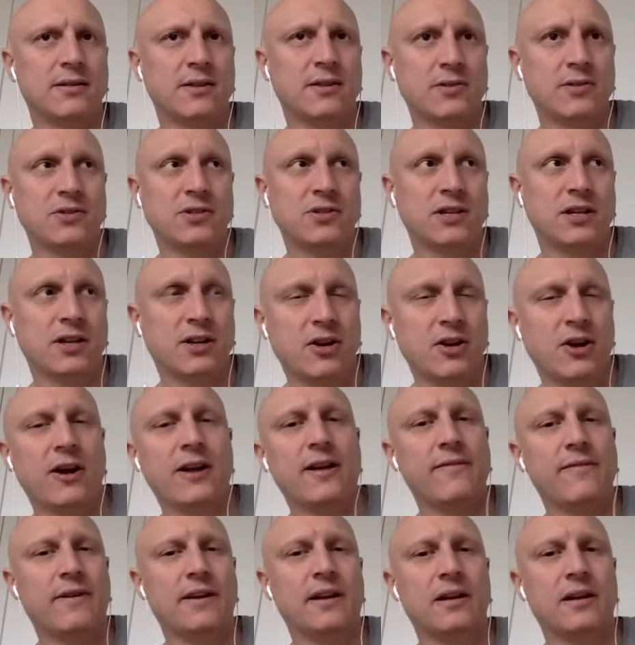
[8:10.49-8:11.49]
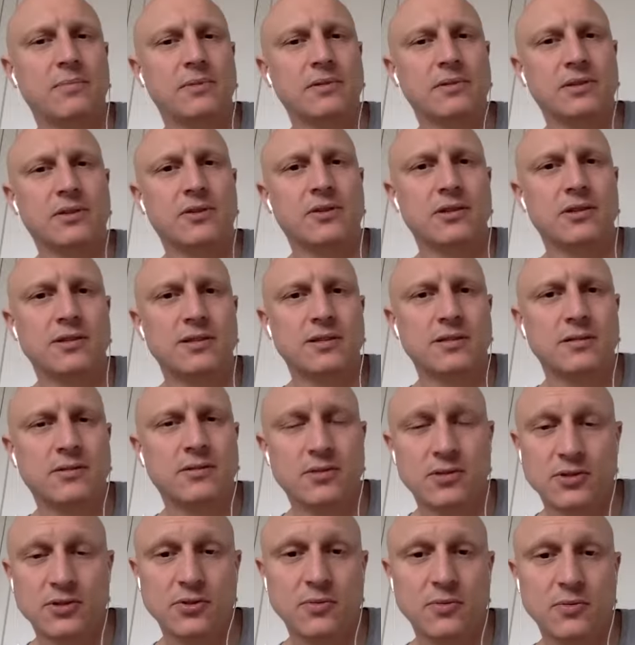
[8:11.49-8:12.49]
usually not available to
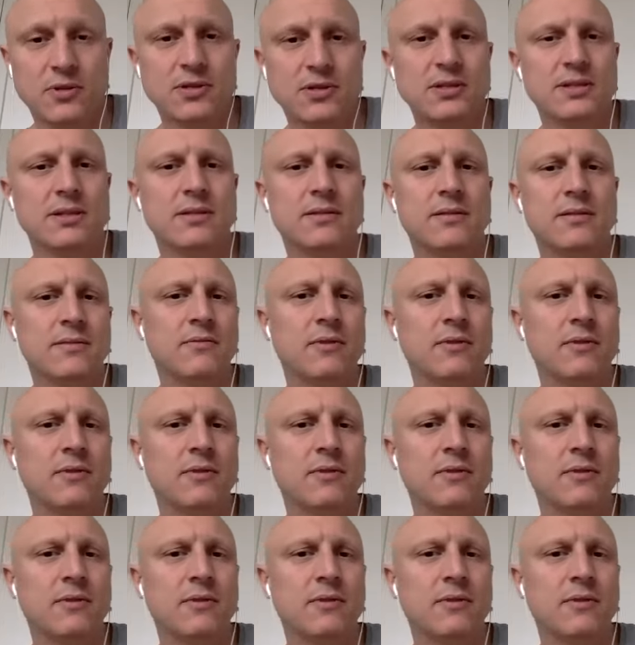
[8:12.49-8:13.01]
consumers.